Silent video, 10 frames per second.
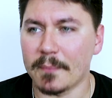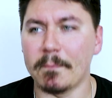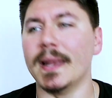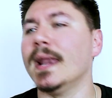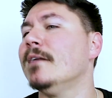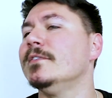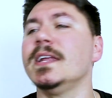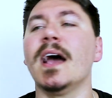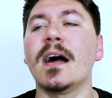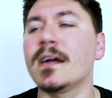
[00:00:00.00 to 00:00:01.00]
Me love
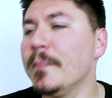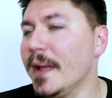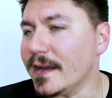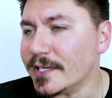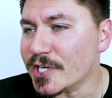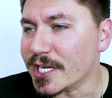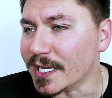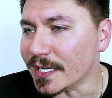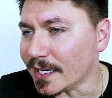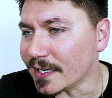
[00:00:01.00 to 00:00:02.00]
the Huckleberry
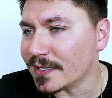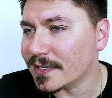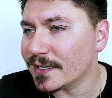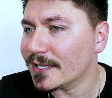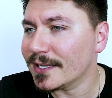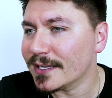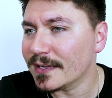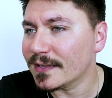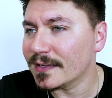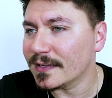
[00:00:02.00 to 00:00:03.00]
Chicken.
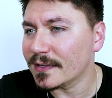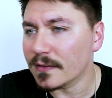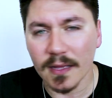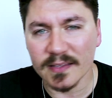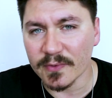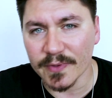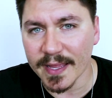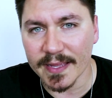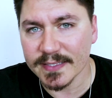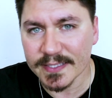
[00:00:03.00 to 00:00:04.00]
I don't know
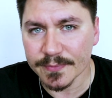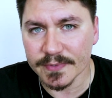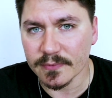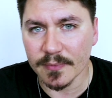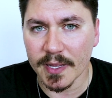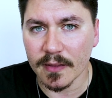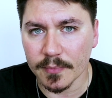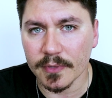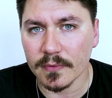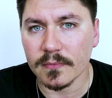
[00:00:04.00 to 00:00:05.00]
what that accent was all about,
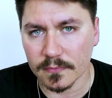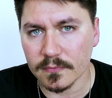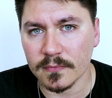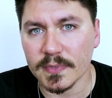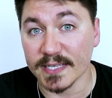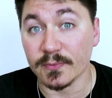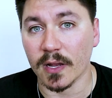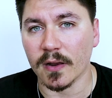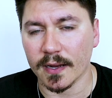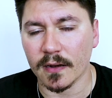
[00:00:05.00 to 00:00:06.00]
but that's what
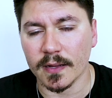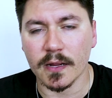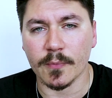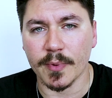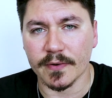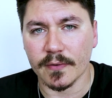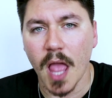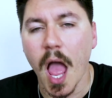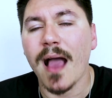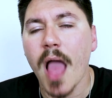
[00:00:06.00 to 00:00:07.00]
I like. I like
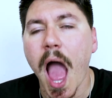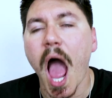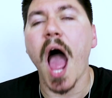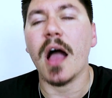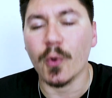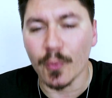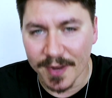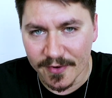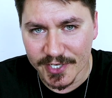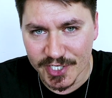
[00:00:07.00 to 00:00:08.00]

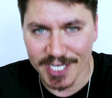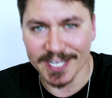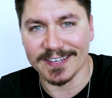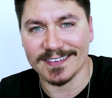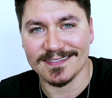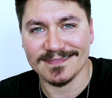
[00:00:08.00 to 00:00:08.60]
Huckleberry Chicken.